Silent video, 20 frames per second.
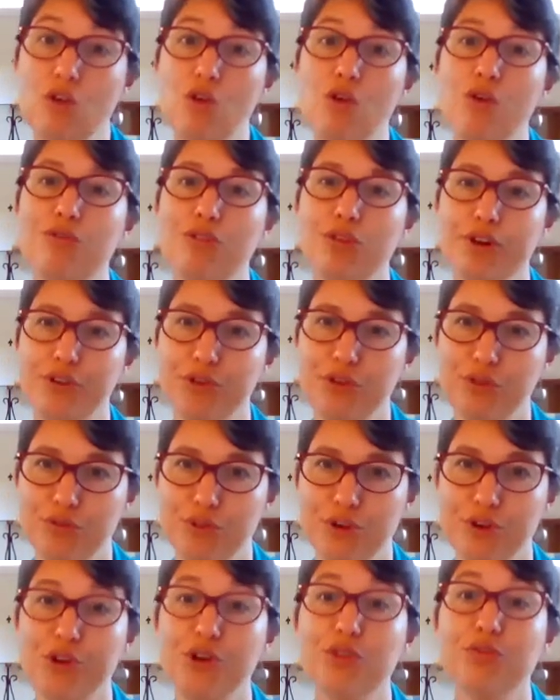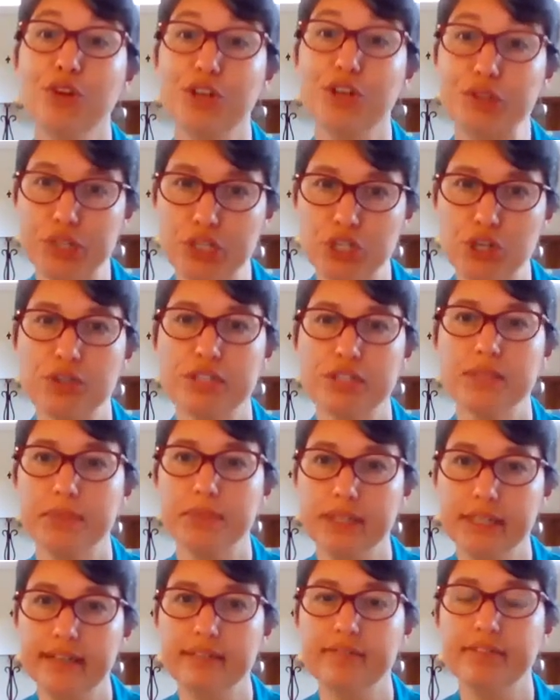over and over and over, you start to
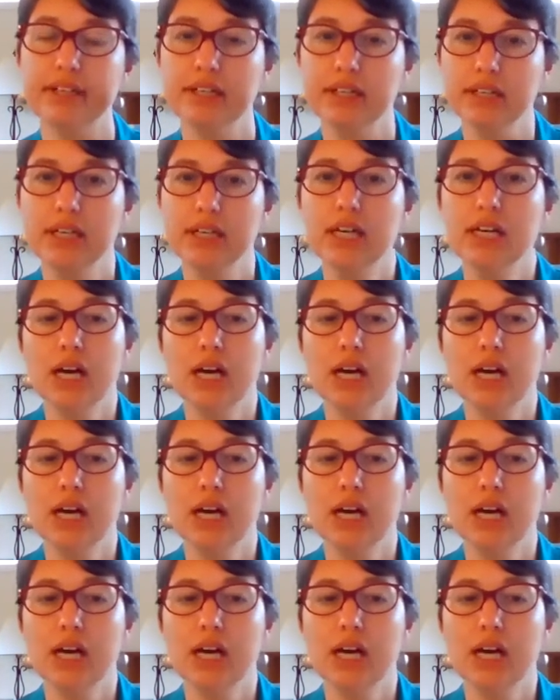believe it.